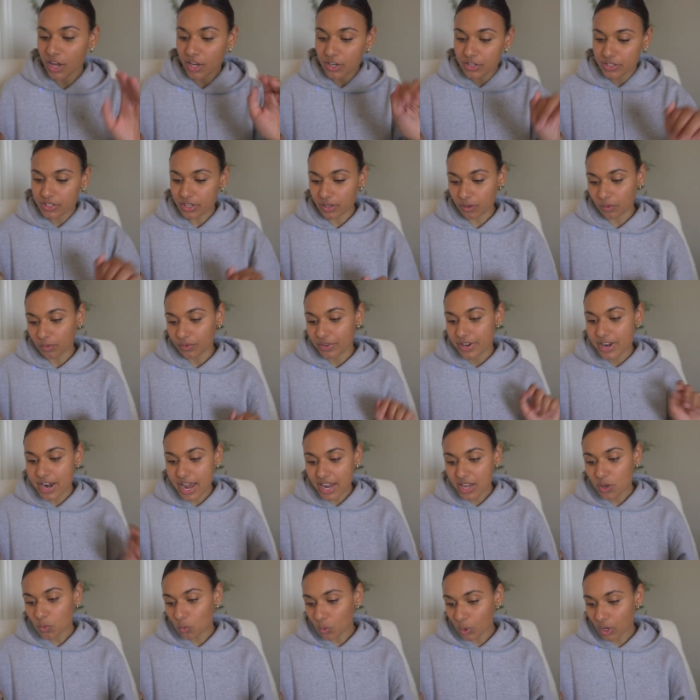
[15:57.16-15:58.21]
So
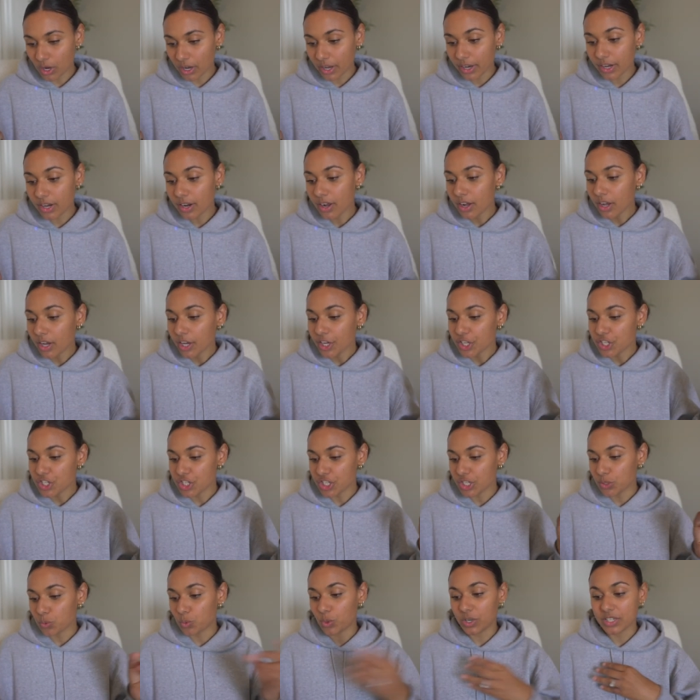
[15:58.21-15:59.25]
night one,
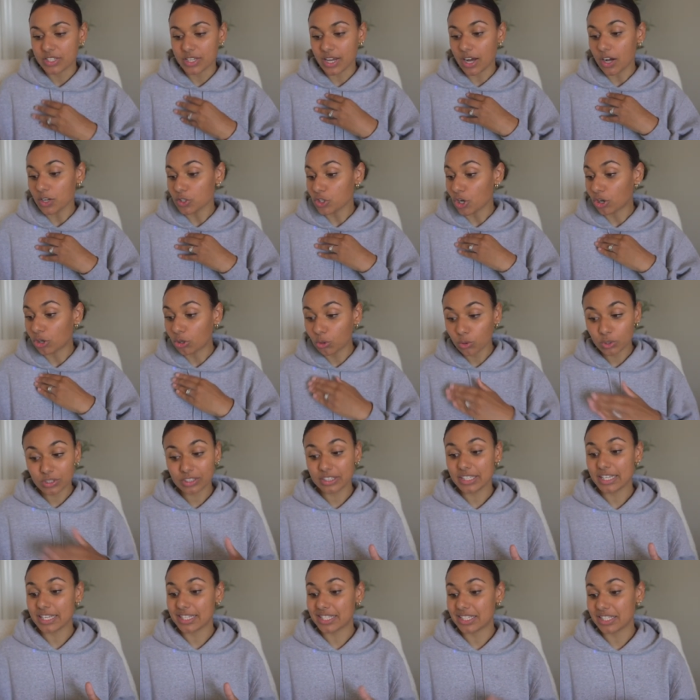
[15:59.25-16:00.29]
she was
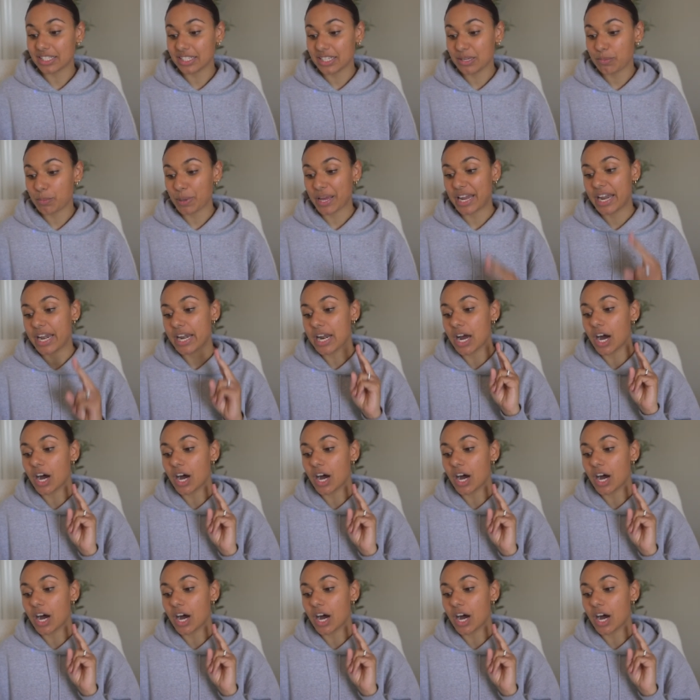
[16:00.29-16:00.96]
totally asleep in